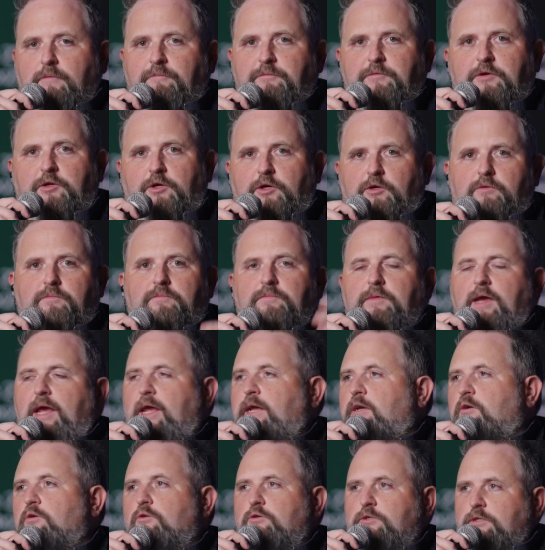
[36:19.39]
you know,
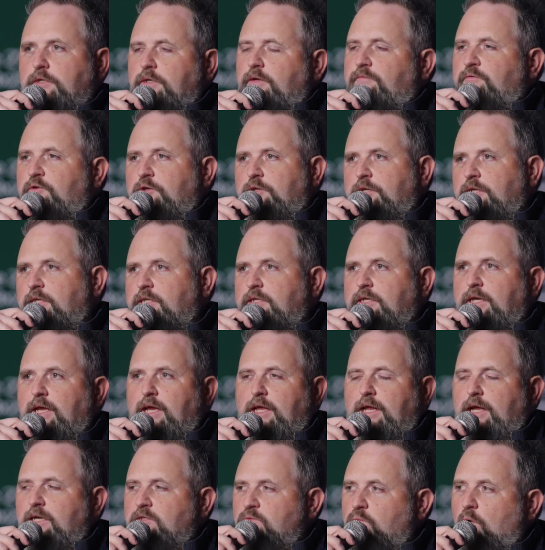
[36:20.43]
angle, or if you need to
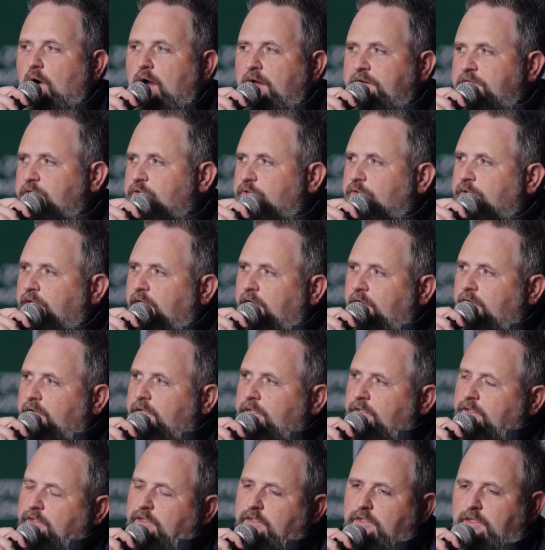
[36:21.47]
get as wide as you can
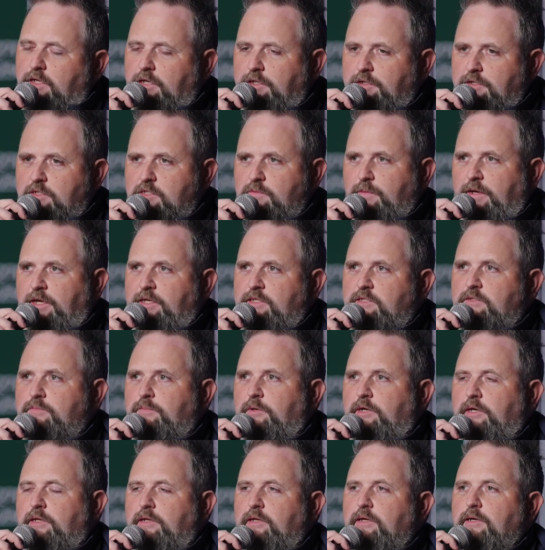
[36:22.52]
in the space,
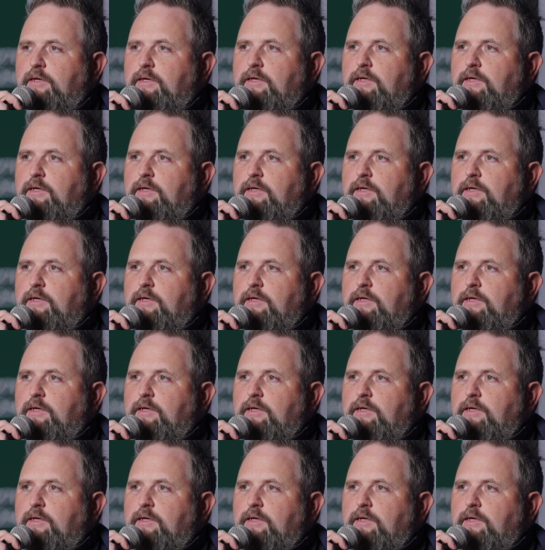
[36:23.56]
but